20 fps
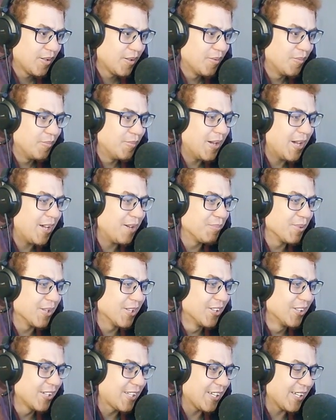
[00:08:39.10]
Man, but
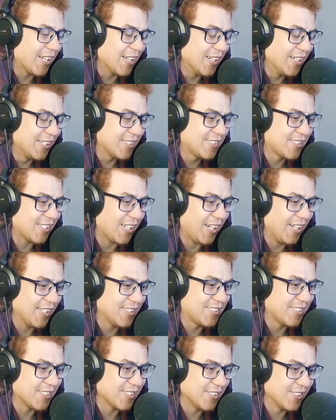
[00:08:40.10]
look at her
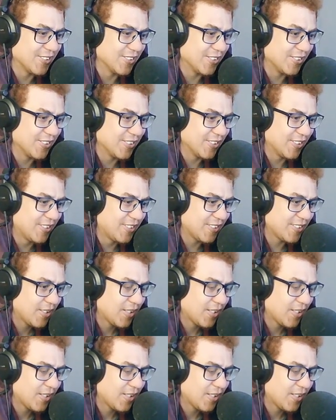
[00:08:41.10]
Titan, dude.